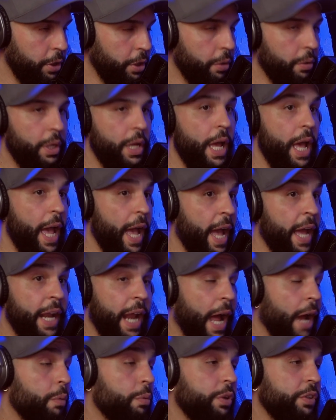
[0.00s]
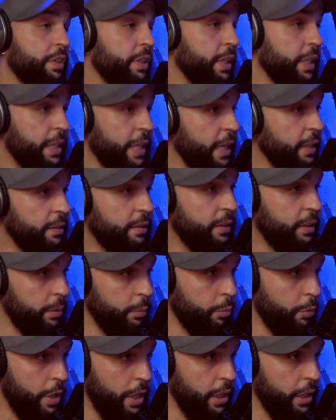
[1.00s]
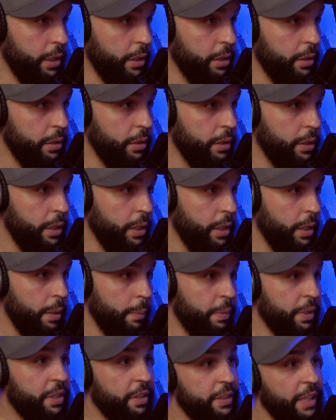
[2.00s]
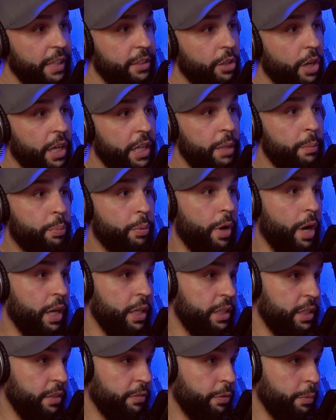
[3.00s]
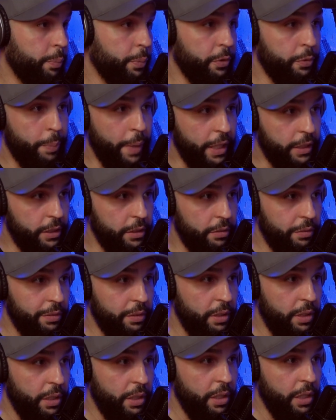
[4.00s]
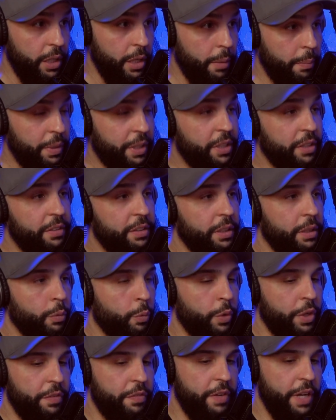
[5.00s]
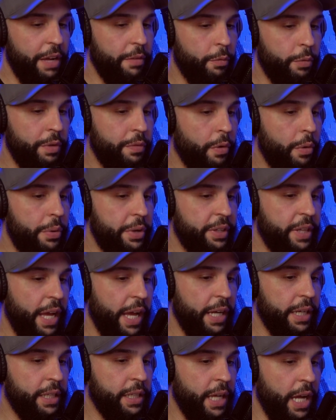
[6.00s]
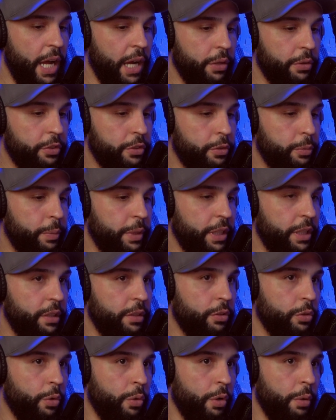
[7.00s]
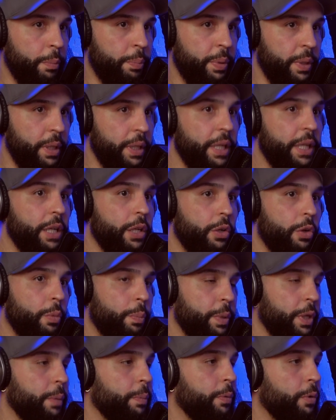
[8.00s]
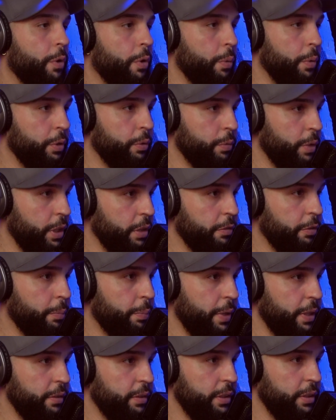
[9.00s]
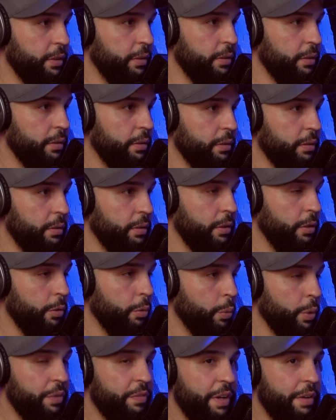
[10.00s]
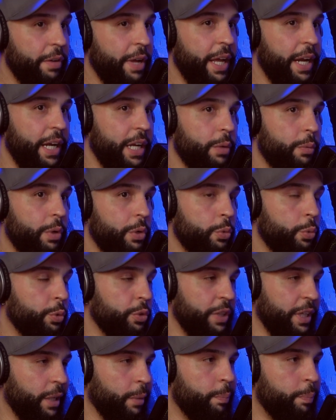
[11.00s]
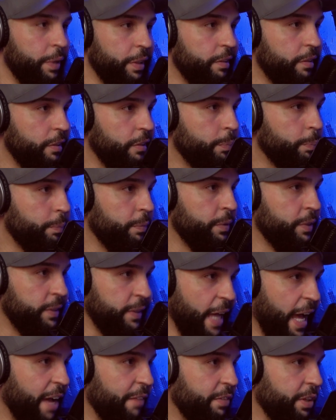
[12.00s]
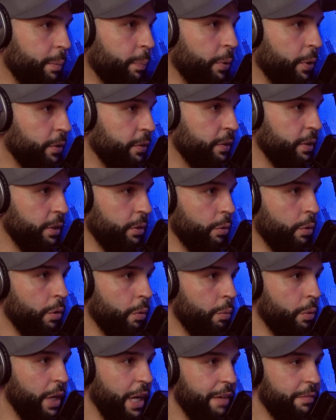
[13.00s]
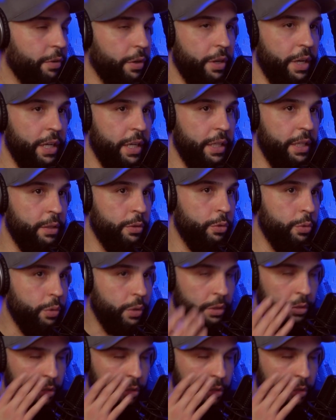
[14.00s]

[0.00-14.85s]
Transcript: You know, and I wasn't against him running because I thought he brought a different perspective. Because we've always had congressmen or political people always running for president. We've never had anyone who was like a business savvy person or whatever, and